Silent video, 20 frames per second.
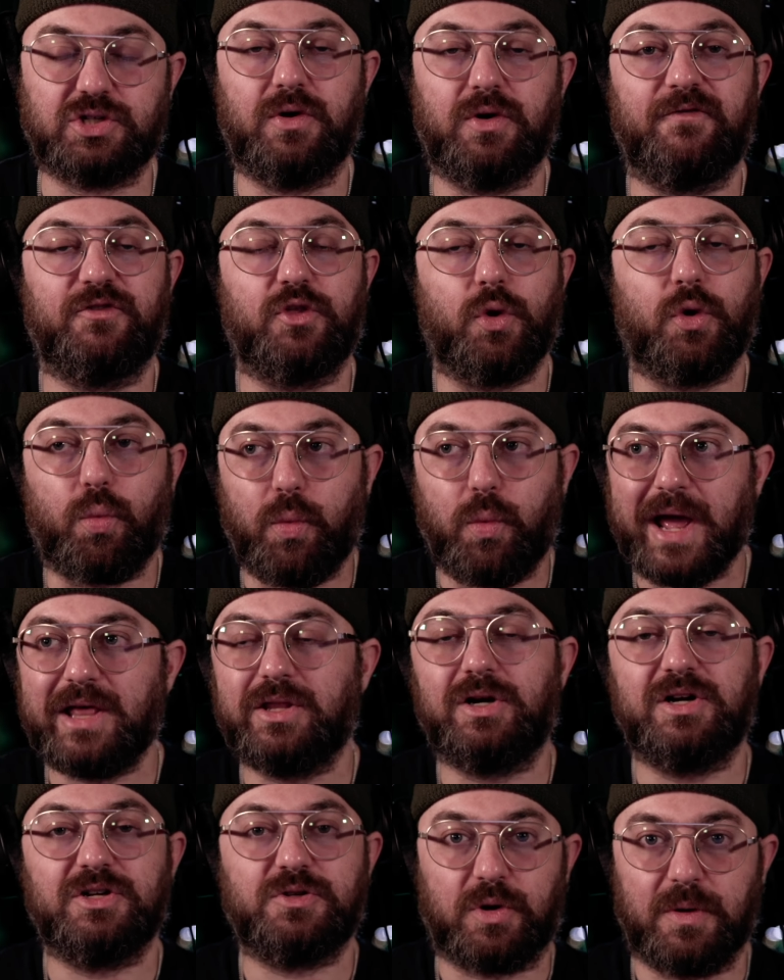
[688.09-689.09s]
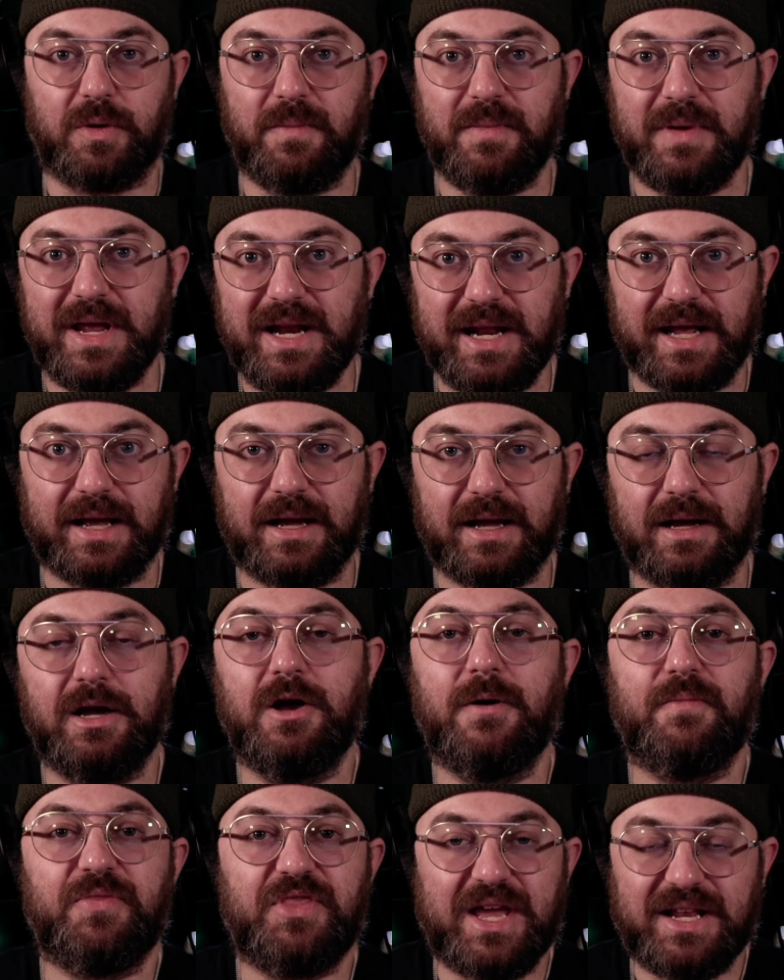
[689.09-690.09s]
So if the weather is permitting,
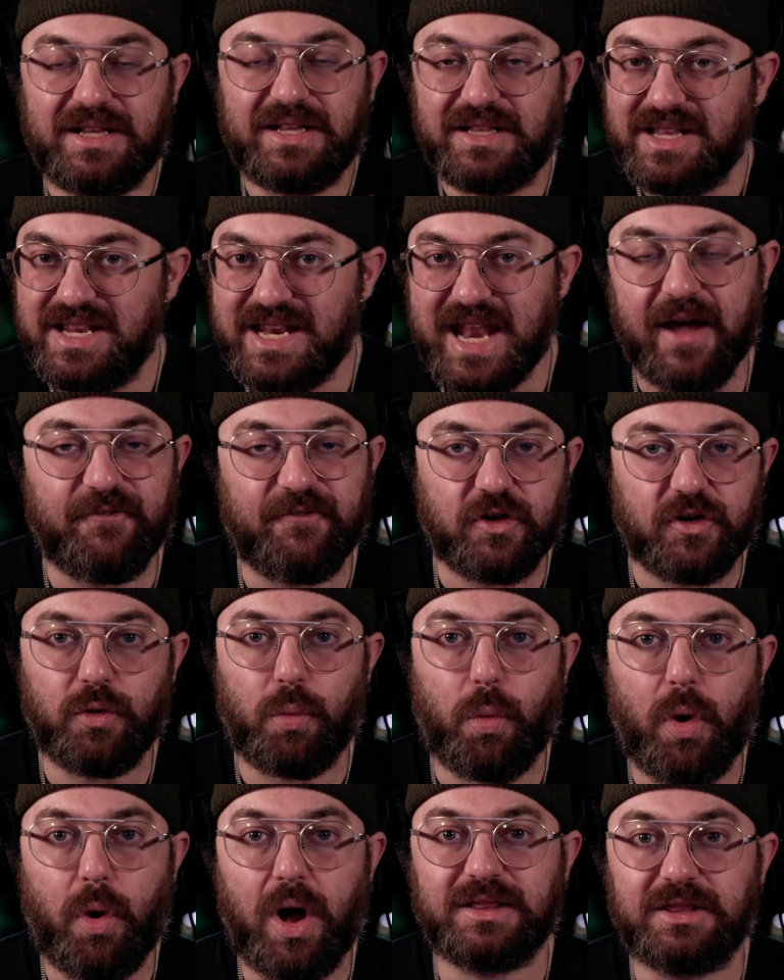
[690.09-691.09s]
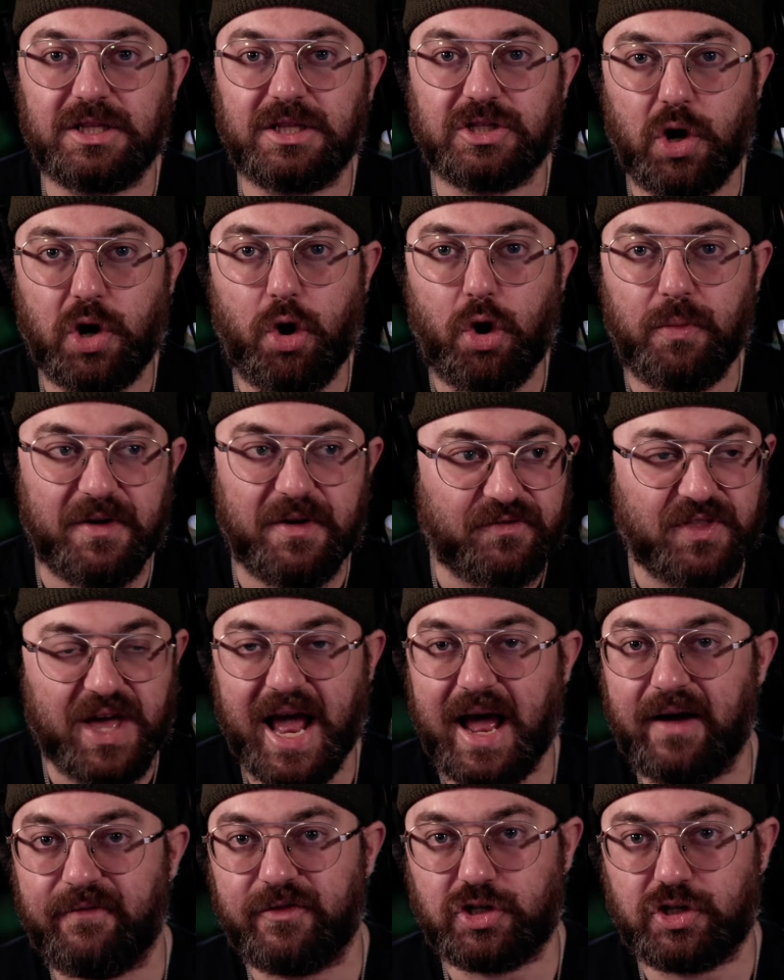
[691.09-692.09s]
they never want the dome if they
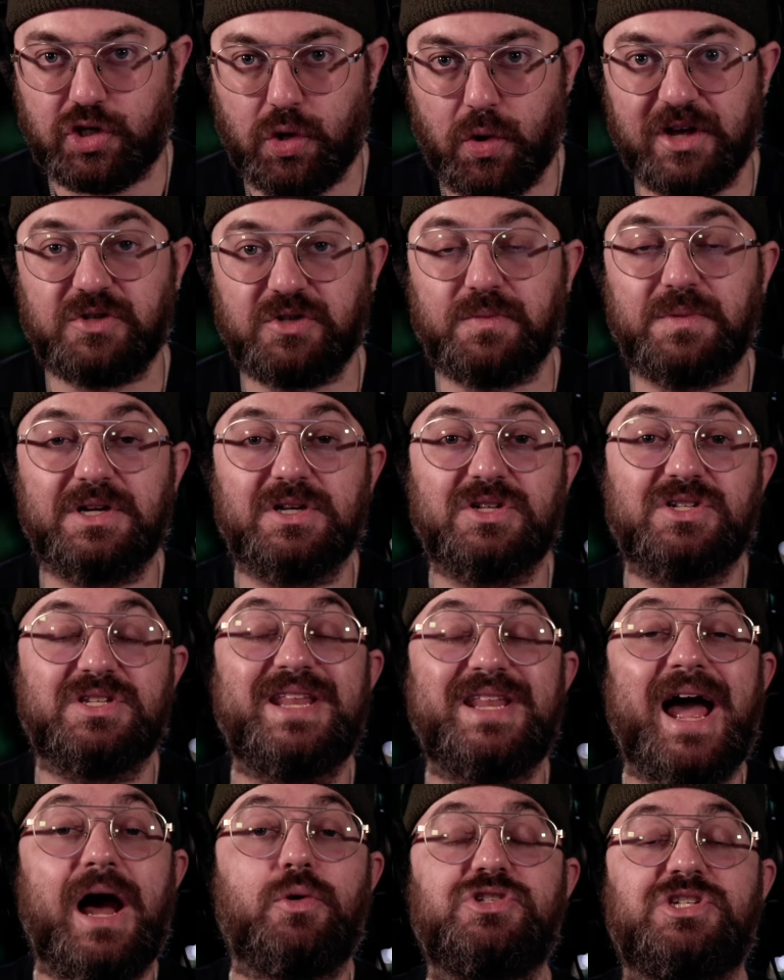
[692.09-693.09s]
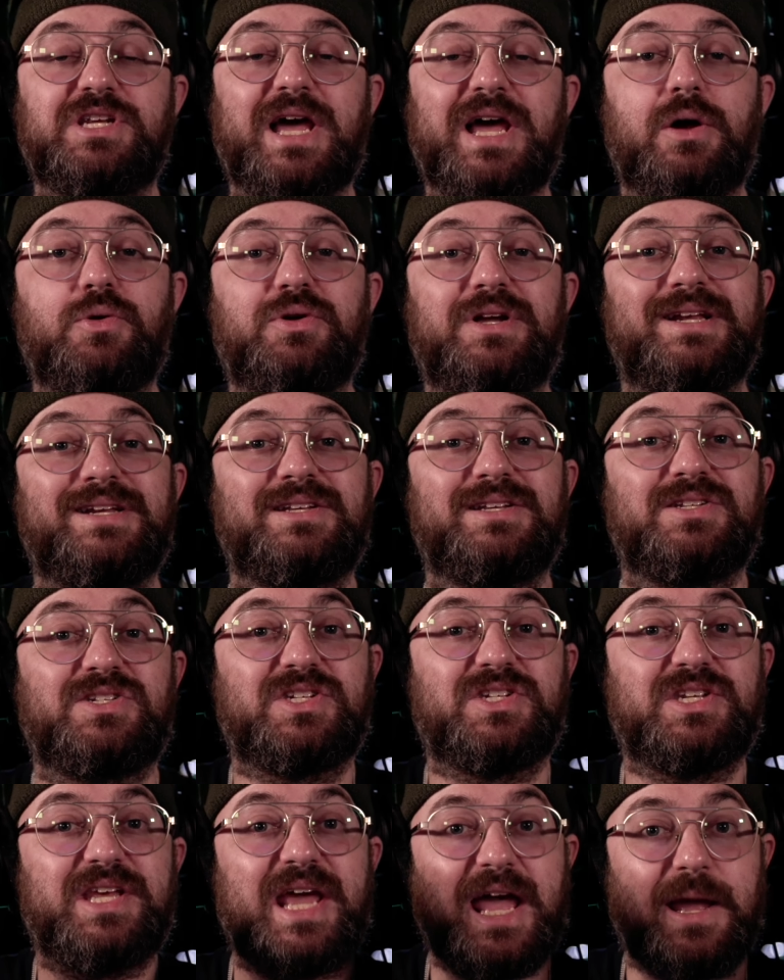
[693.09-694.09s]
have a choice because now sound can
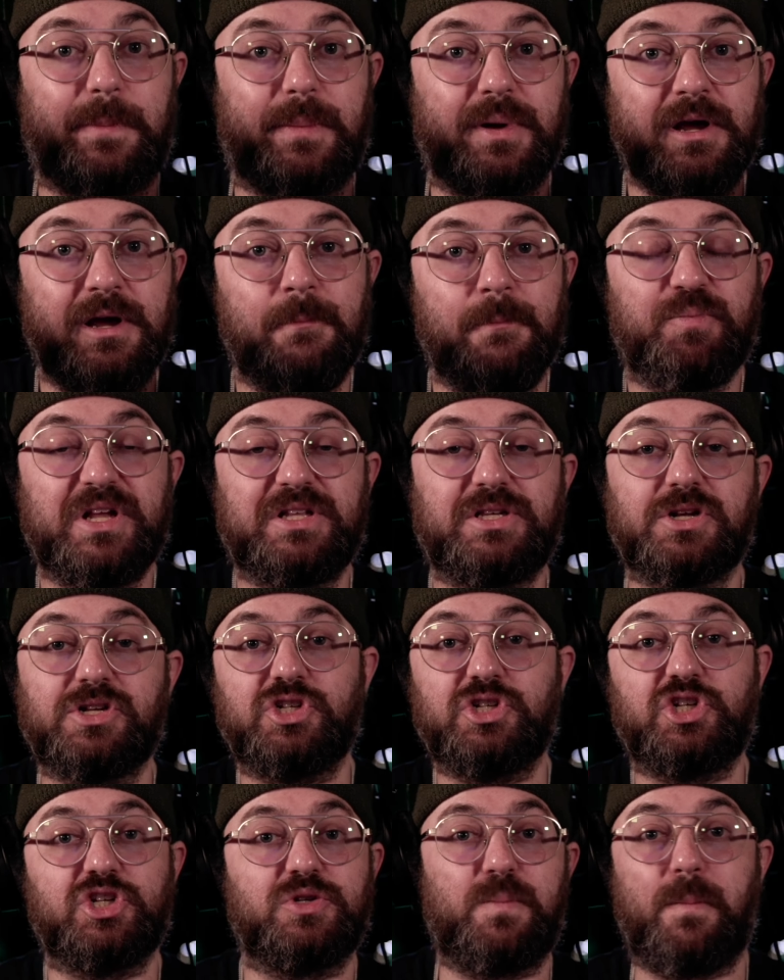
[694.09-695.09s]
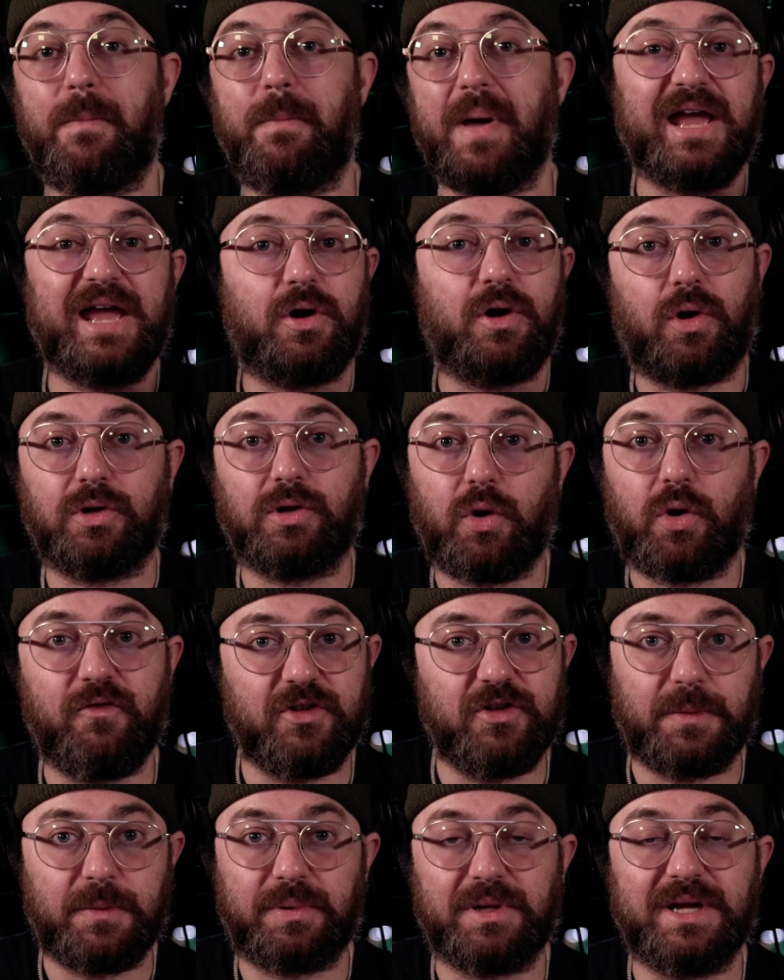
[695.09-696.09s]
escape. It doesn't just bank all
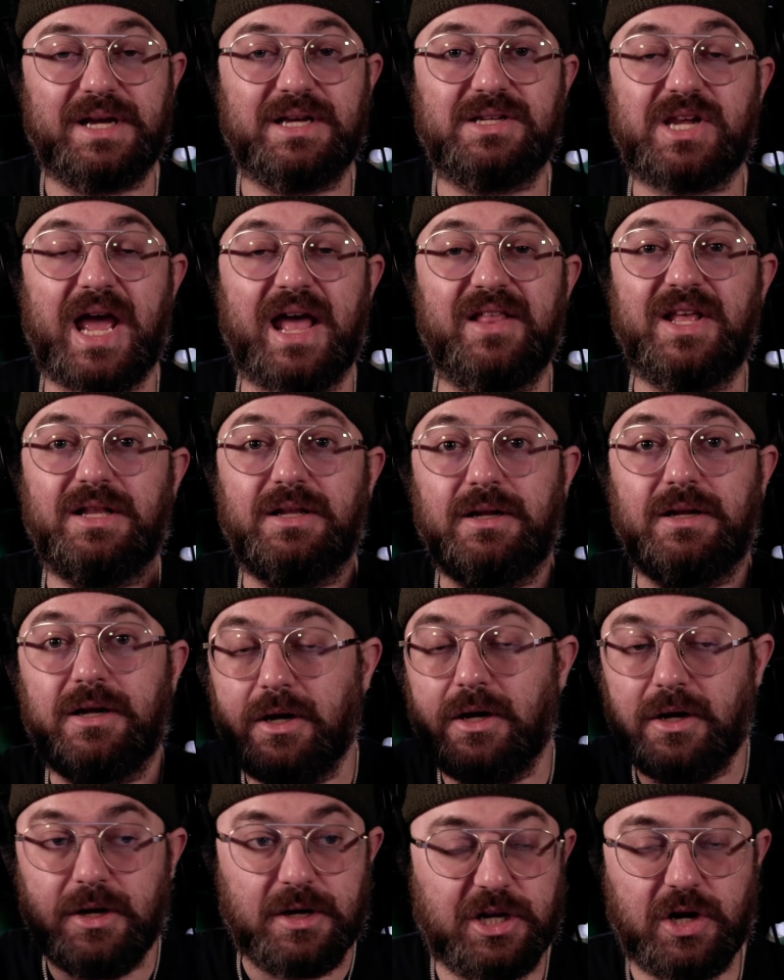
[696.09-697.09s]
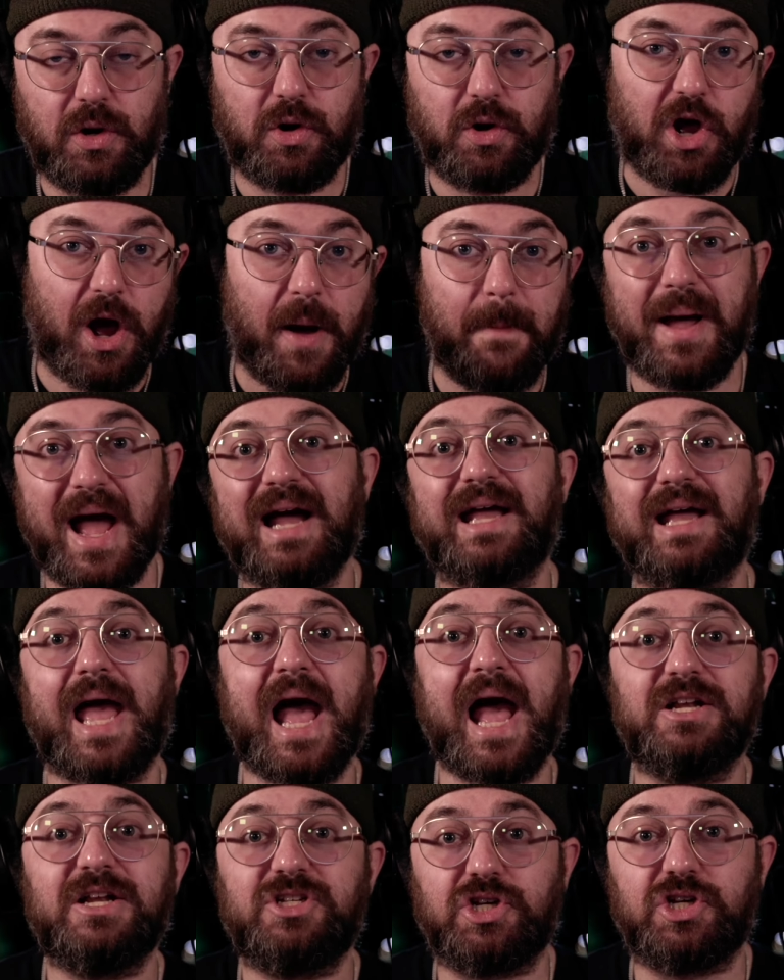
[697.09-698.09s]
over the place and then, you know, come
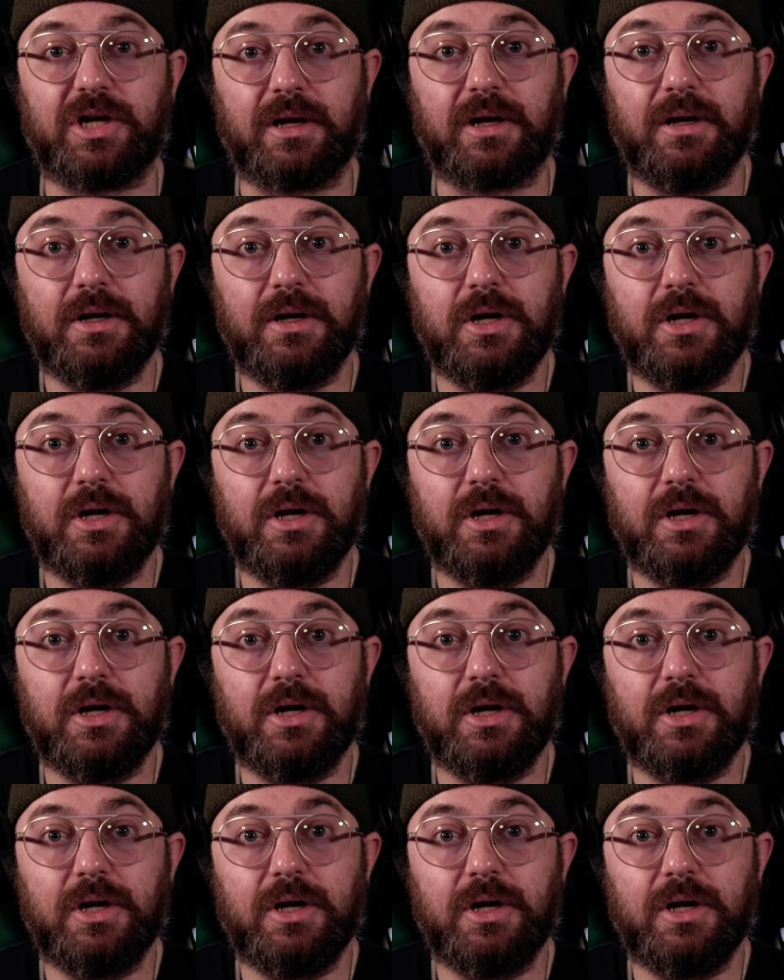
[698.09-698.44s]
back at you.